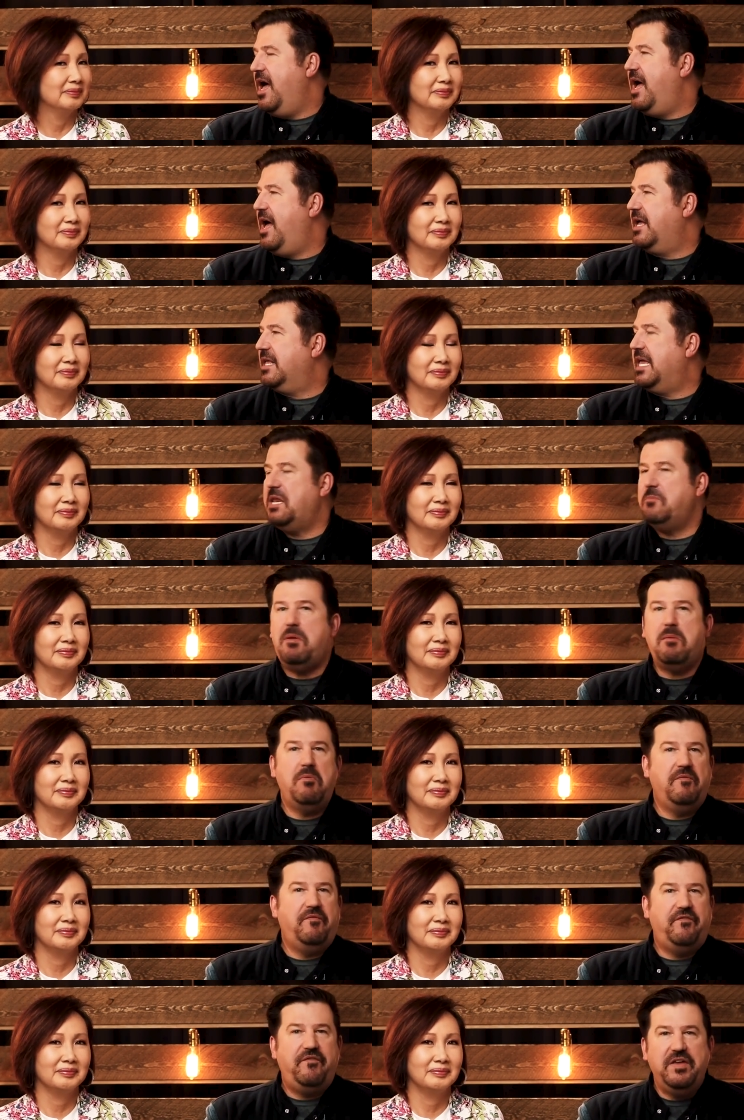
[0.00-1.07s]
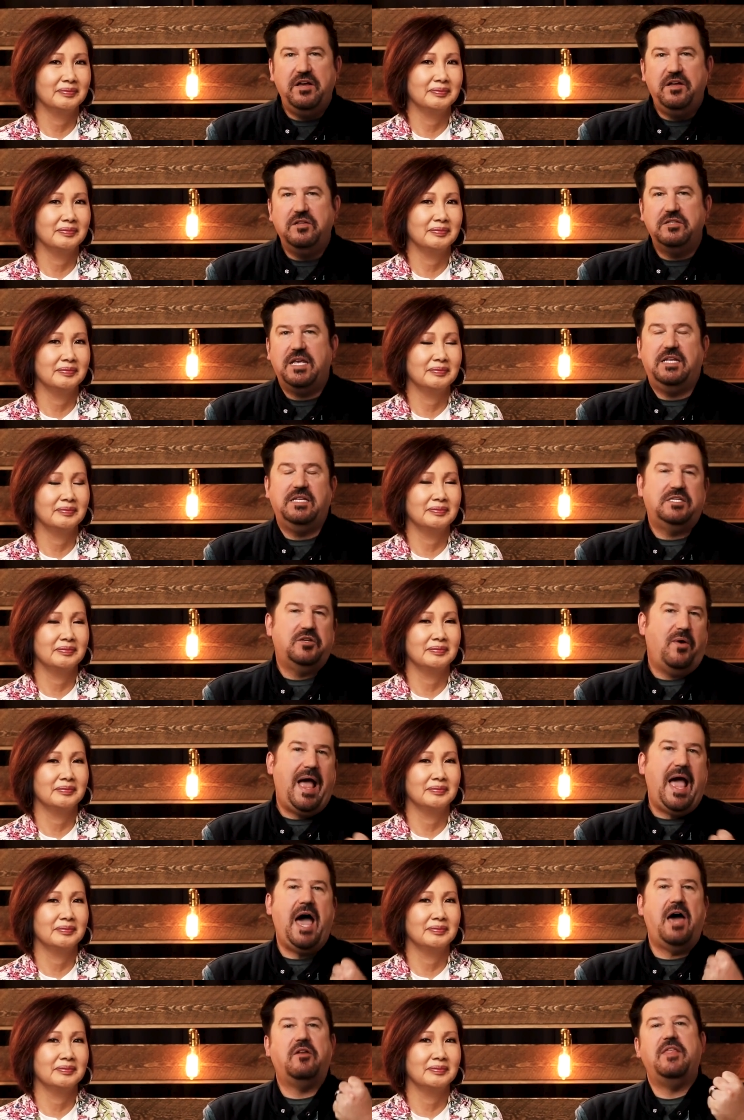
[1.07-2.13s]
Speaker 1: uh, getting people filled. And so
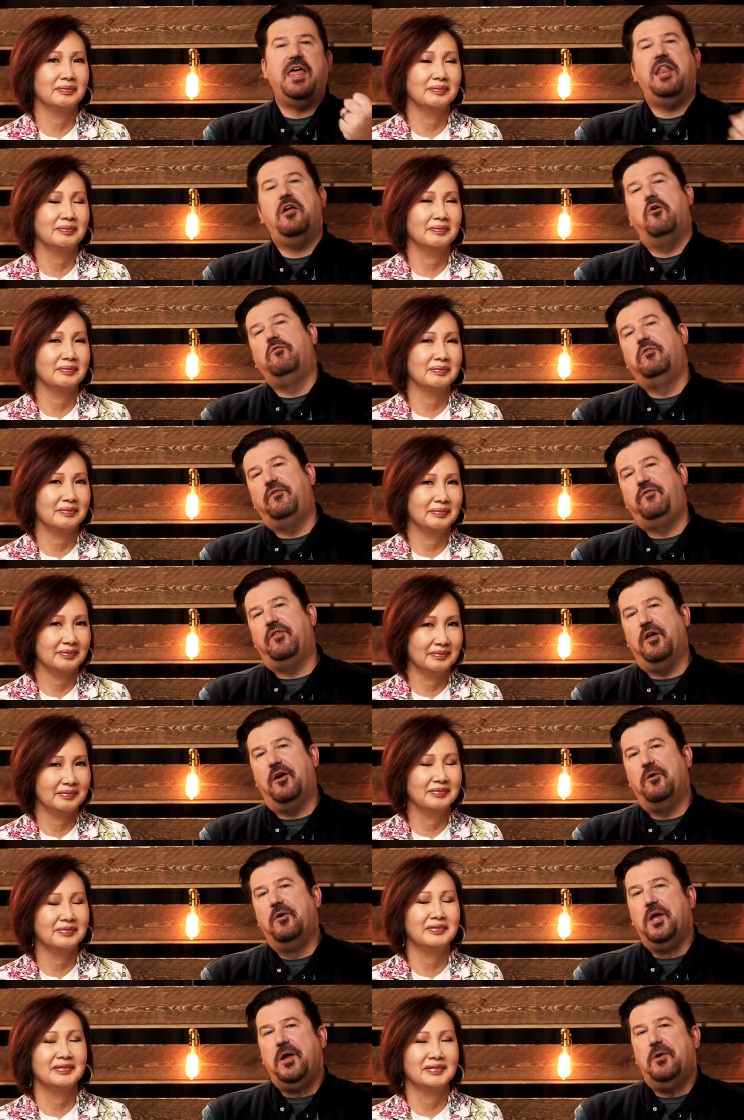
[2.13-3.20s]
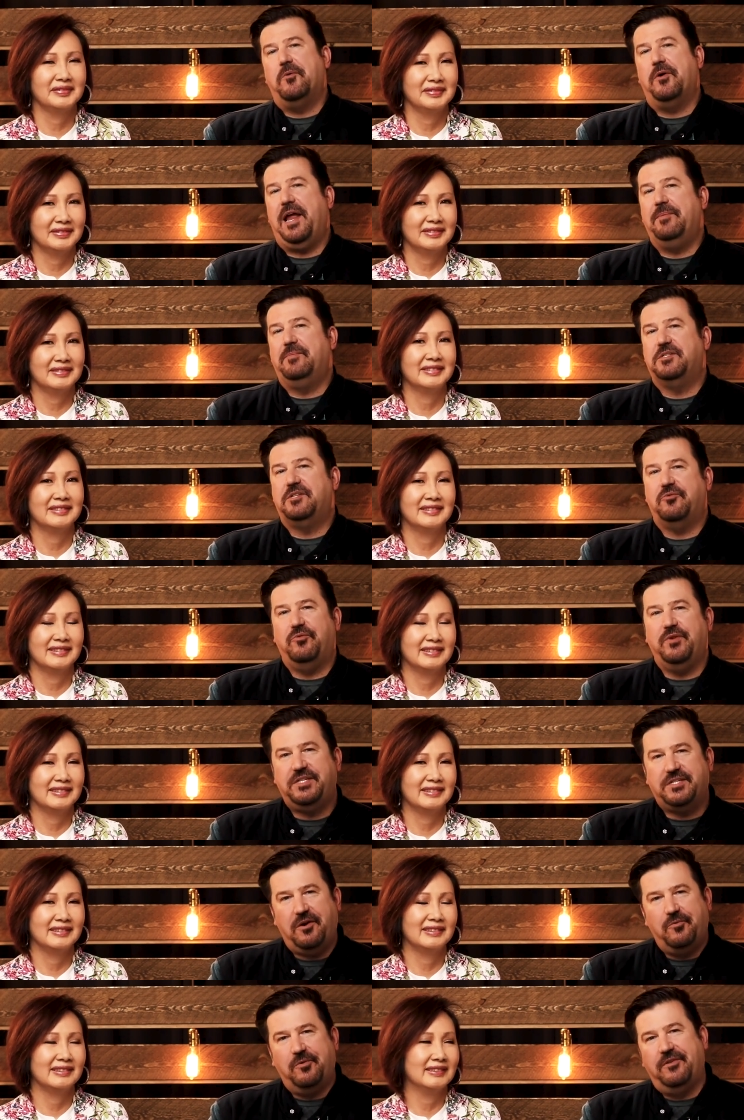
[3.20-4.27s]
out of that overflow, we're able to
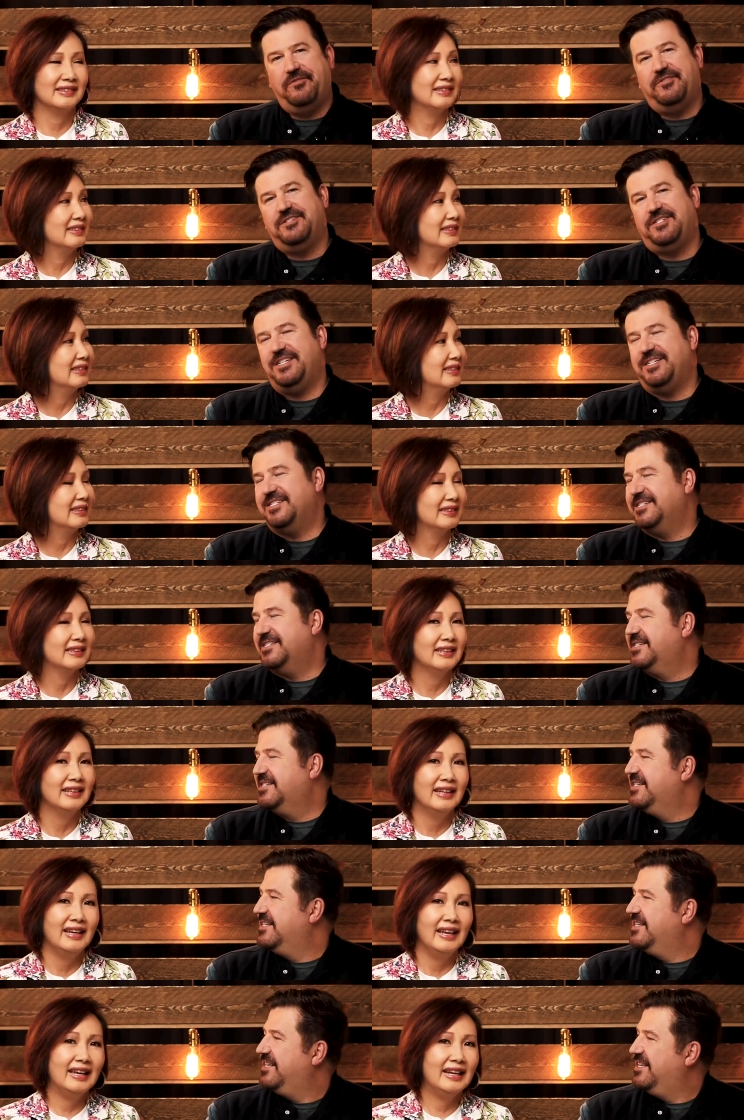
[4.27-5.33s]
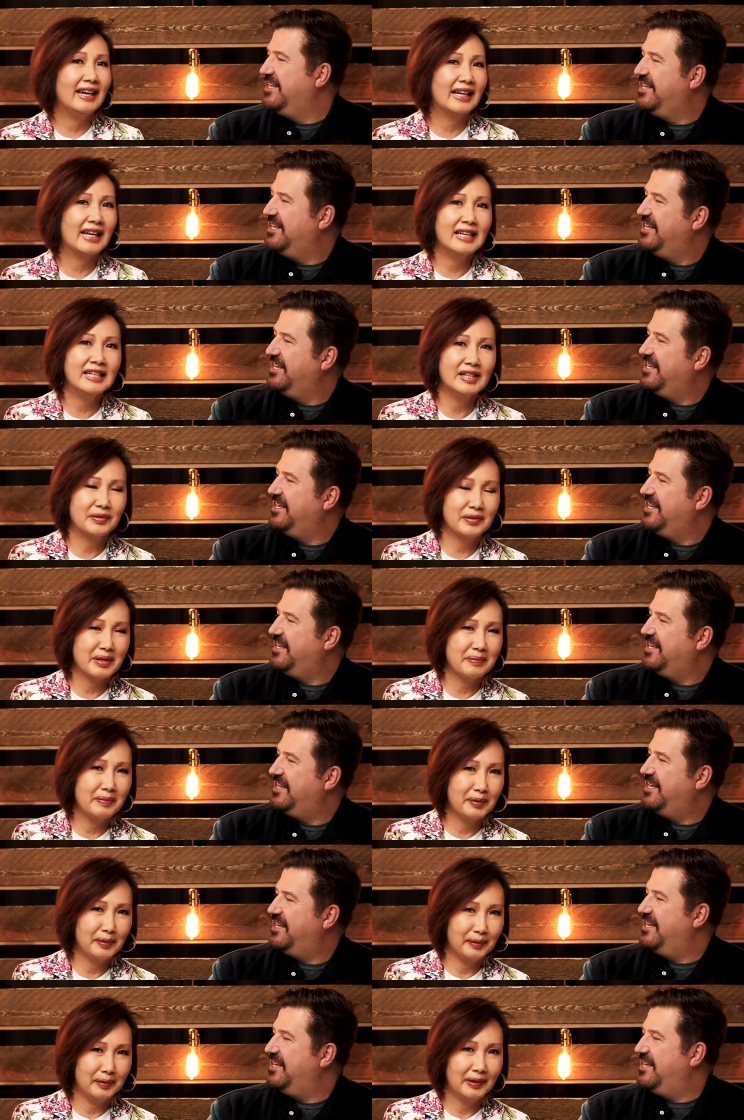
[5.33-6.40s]
reach our world for Jesus.
Speaker 2: And I can't agree
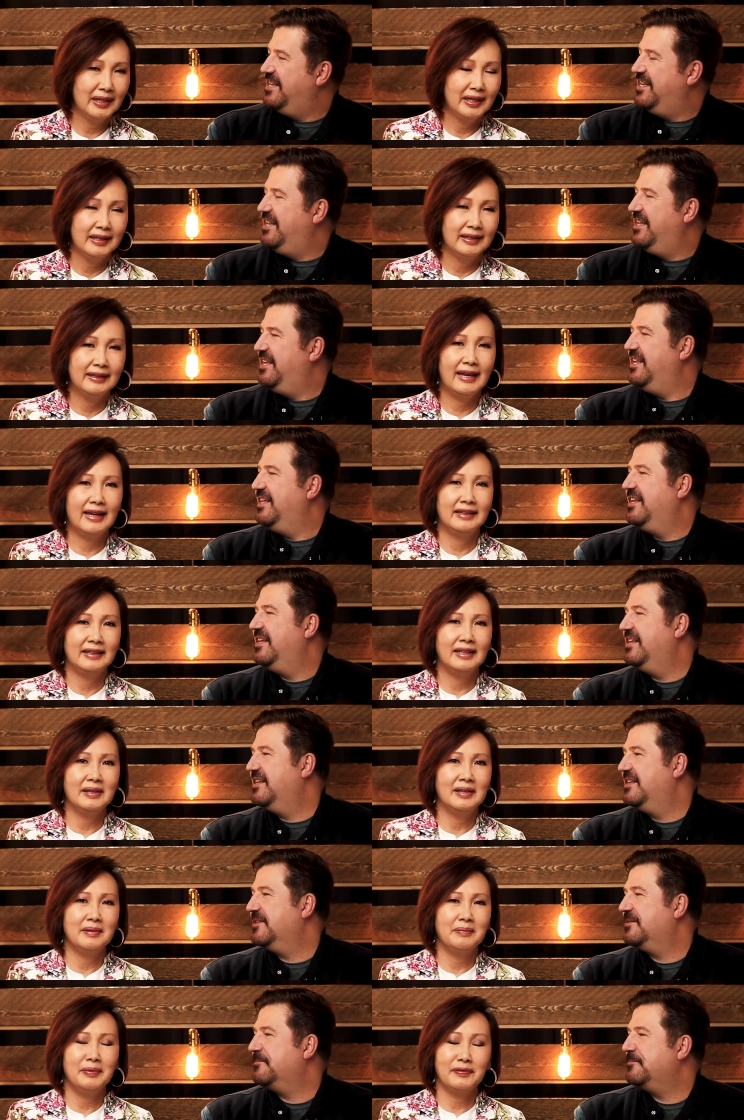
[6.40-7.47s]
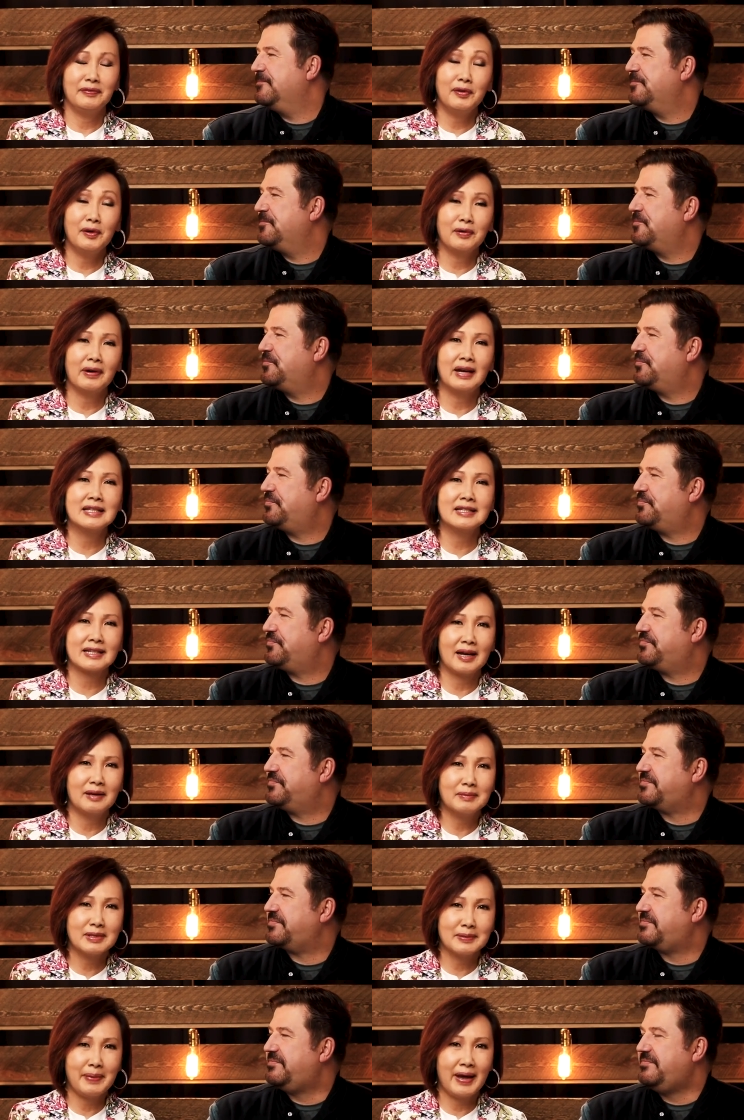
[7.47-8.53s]
more that uh, before Christ
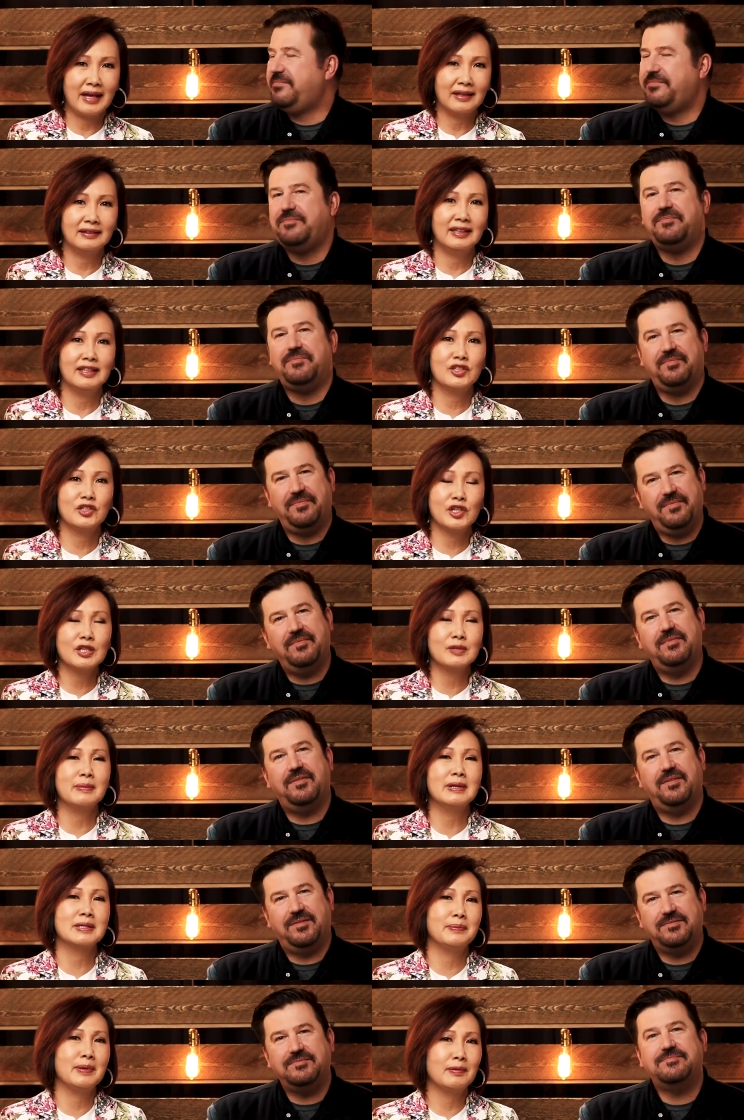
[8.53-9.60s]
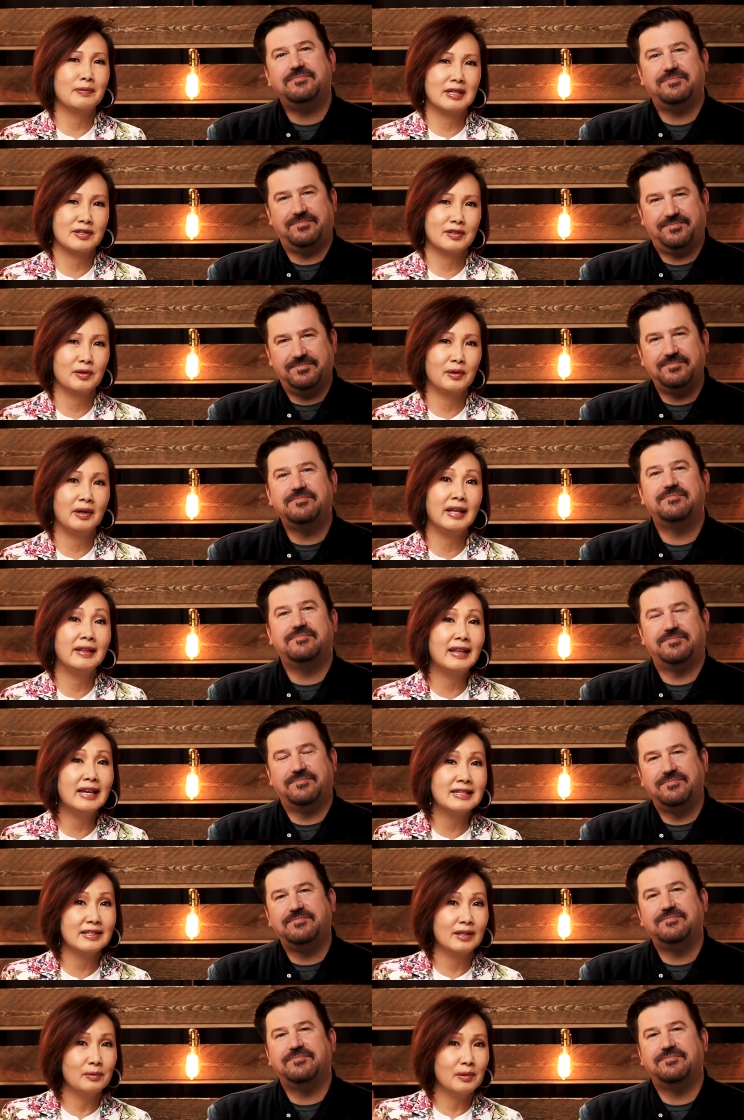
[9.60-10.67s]
comes back, the church must be restored. And
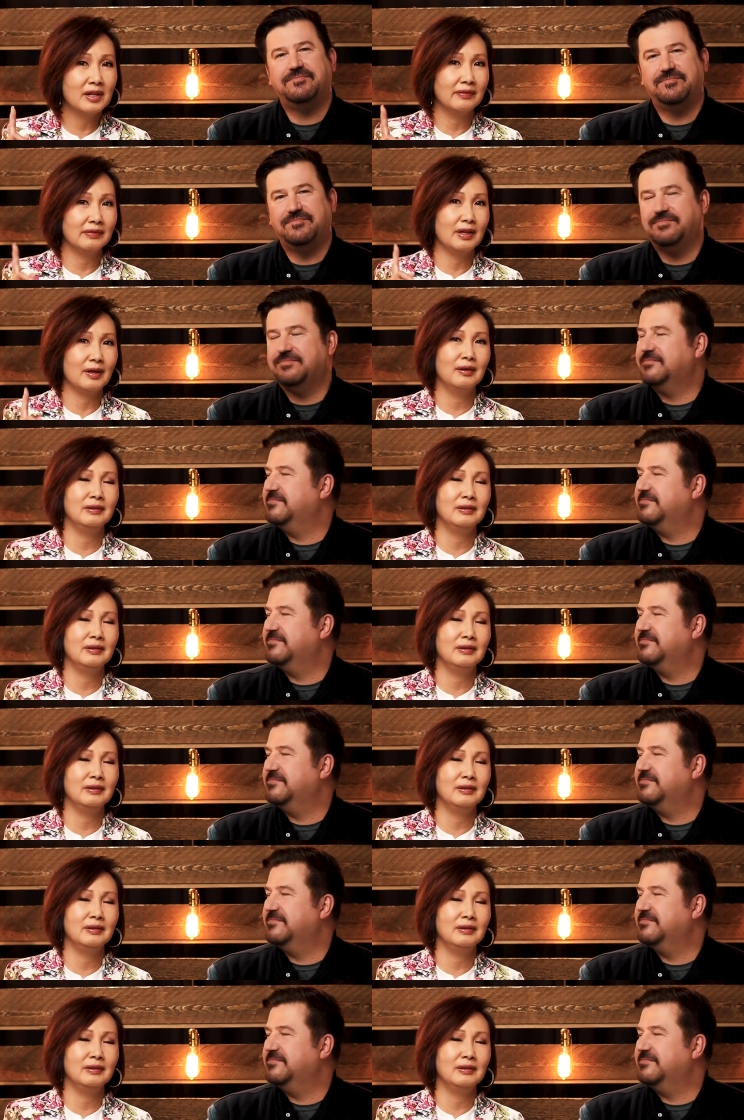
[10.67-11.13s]
that's the work of the